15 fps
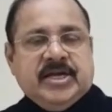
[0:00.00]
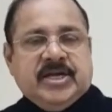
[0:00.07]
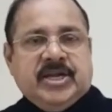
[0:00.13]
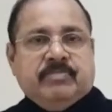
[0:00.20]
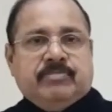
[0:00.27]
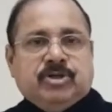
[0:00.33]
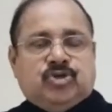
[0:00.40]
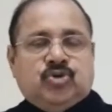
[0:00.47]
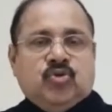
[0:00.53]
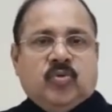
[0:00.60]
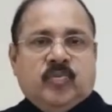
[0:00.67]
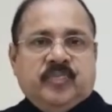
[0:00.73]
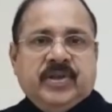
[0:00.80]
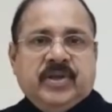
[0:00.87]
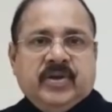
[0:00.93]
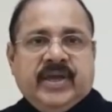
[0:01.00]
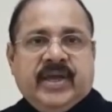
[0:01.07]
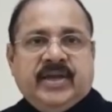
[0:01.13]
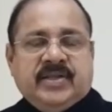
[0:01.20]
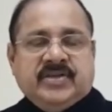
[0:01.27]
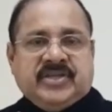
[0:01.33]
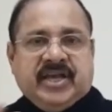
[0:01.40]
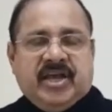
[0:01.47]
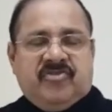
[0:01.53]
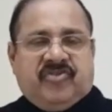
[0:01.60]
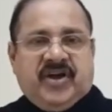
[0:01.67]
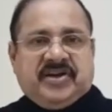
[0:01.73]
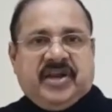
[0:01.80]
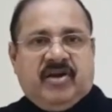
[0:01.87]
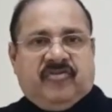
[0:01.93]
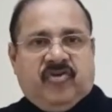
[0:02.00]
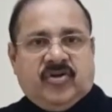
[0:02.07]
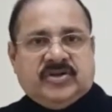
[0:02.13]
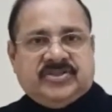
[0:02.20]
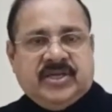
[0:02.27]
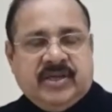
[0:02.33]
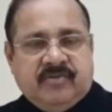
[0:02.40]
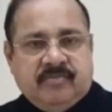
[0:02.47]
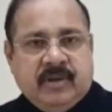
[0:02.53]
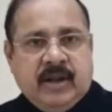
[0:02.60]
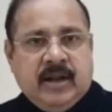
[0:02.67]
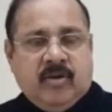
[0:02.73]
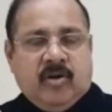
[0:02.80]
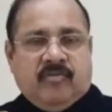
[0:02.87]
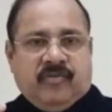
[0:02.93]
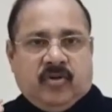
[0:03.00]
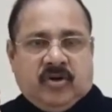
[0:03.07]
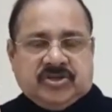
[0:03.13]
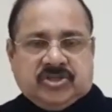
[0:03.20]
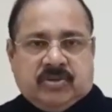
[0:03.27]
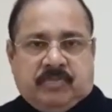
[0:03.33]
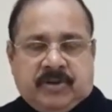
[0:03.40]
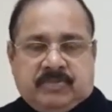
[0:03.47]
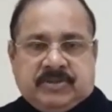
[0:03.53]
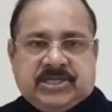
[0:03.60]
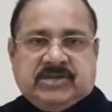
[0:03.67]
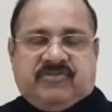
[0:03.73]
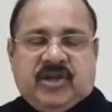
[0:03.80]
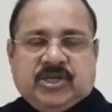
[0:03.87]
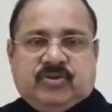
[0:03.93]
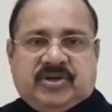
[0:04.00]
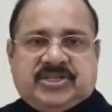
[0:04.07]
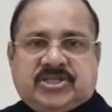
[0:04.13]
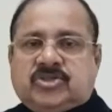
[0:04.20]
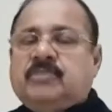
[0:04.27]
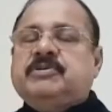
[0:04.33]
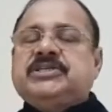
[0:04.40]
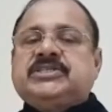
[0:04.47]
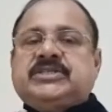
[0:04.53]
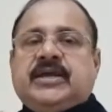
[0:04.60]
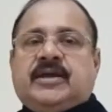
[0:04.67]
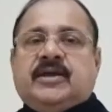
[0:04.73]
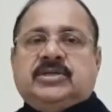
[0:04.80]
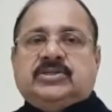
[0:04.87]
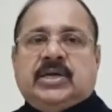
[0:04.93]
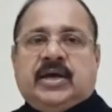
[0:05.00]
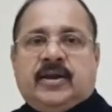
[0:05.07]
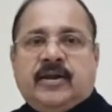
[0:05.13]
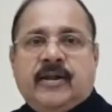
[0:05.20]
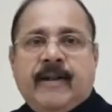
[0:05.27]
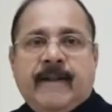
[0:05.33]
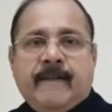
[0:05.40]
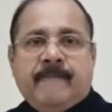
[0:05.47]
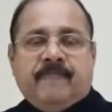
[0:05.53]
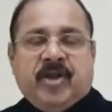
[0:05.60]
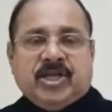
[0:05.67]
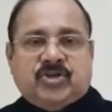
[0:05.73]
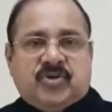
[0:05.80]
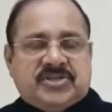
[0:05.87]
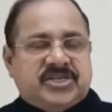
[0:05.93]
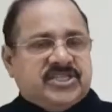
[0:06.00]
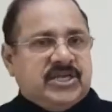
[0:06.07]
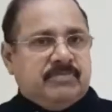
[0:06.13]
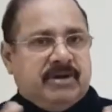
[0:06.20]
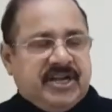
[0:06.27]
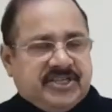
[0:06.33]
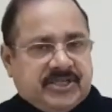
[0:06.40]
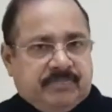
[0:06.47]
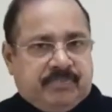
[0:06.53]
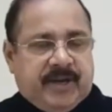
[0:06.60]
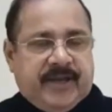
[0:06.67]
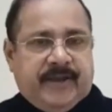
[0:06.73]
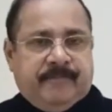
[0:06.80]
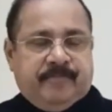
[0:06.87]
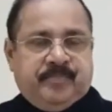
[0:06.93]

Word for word: Number two, okay, the second factor influencing of causes of business fluctuations or business cycles are fluctuations in money supply.